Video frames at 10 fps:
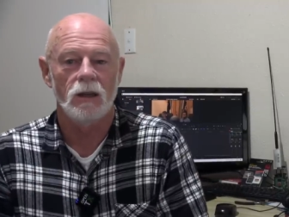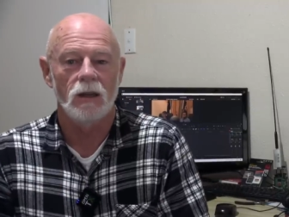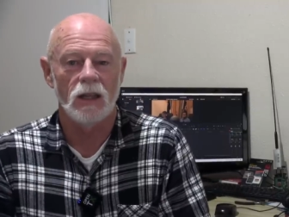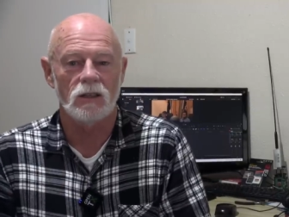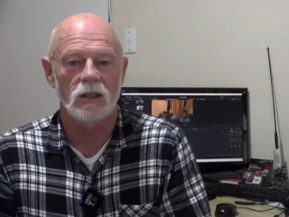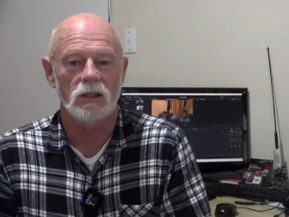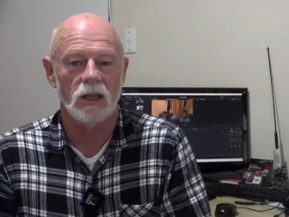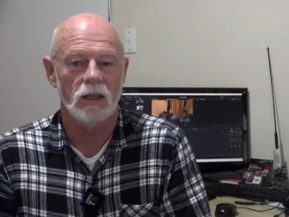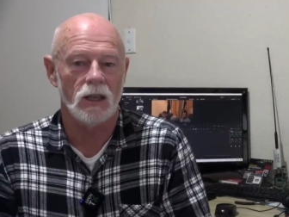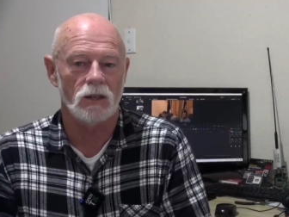That's unless they
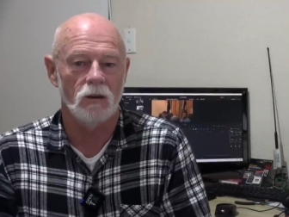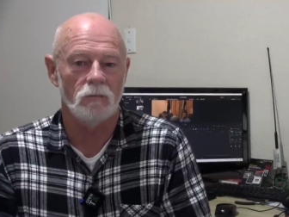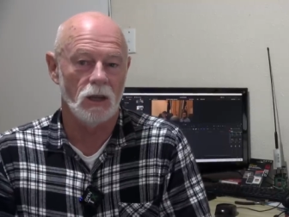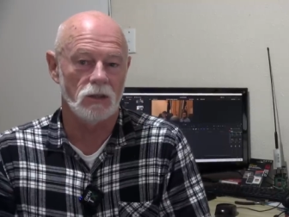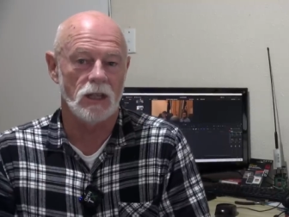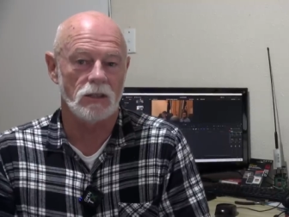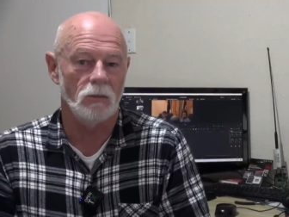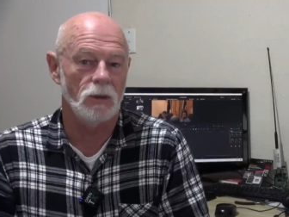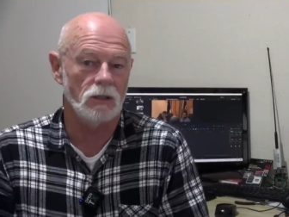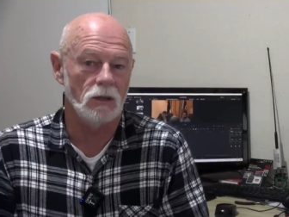kick us off because they're so
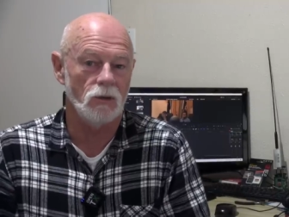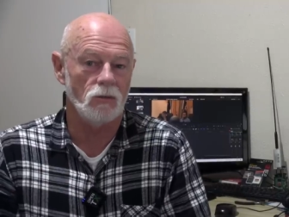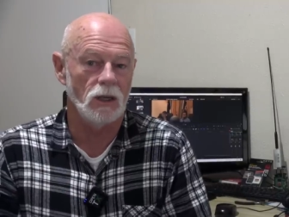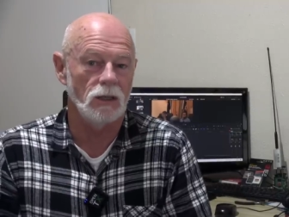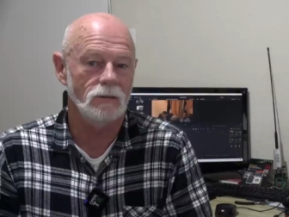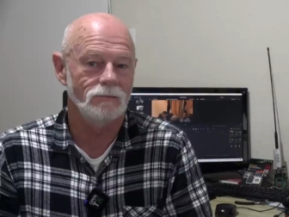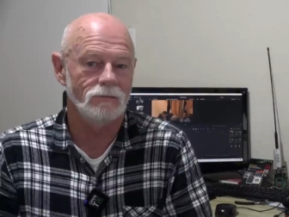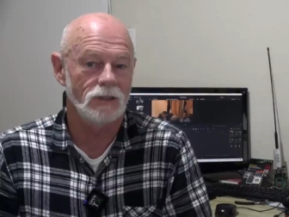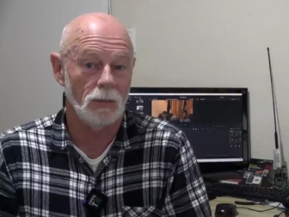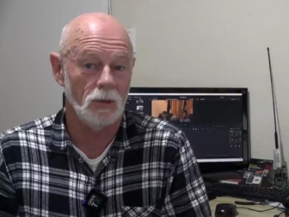pissed off with me.
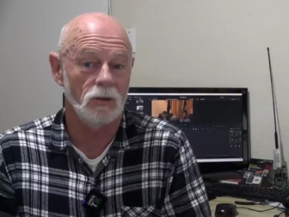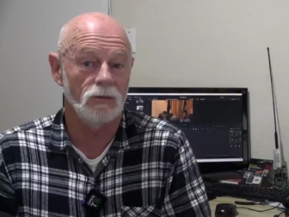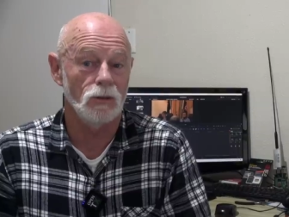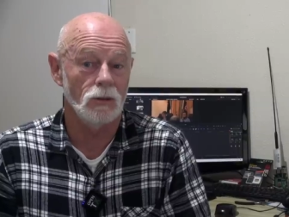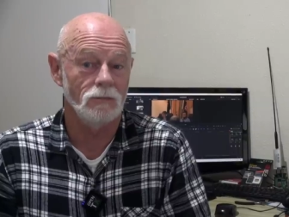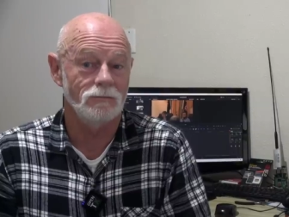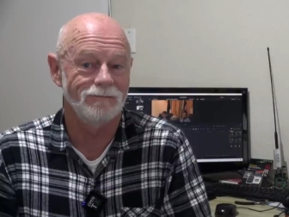It's happened before.